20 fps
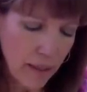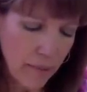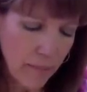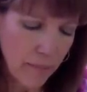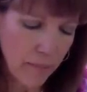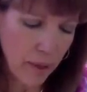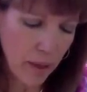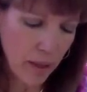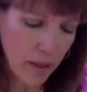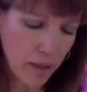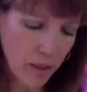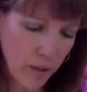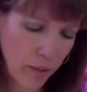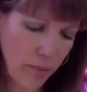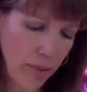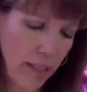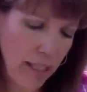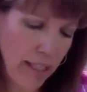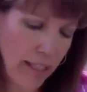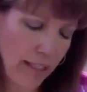Mark
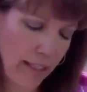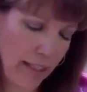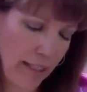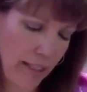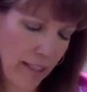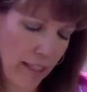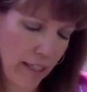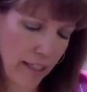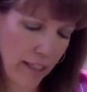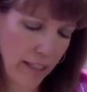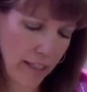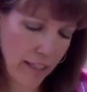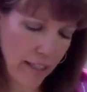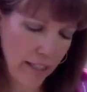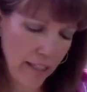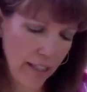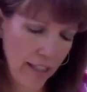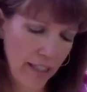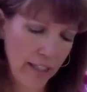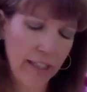Twain said,
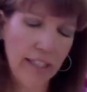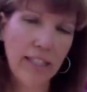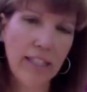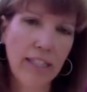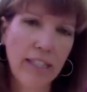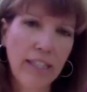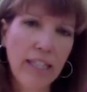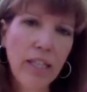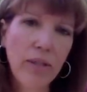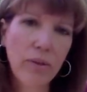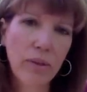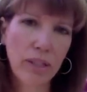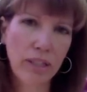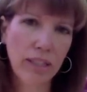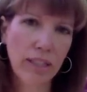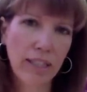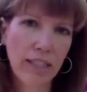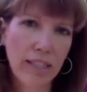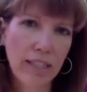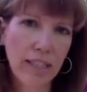"The
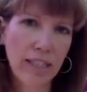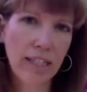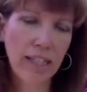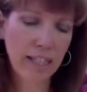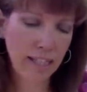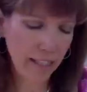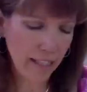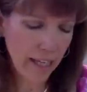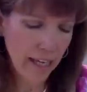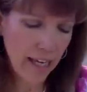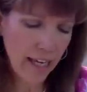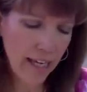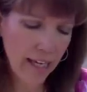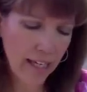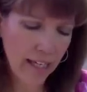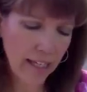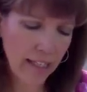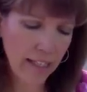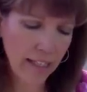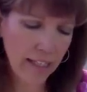secret to getting
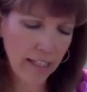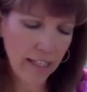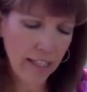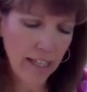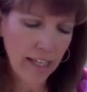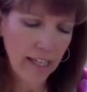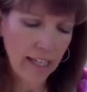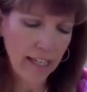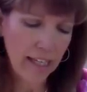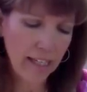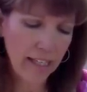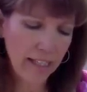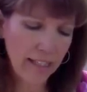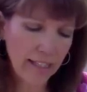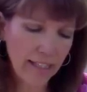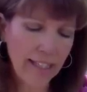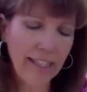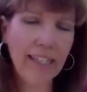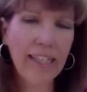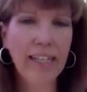ahead is
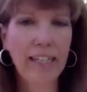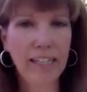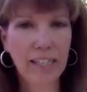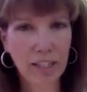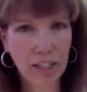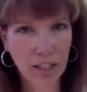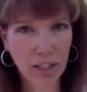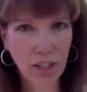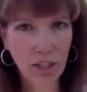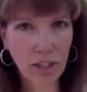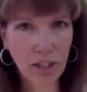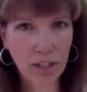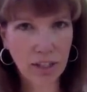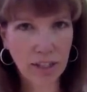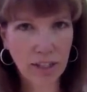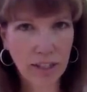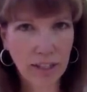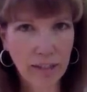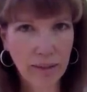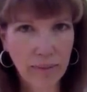getting
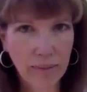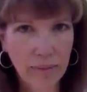started.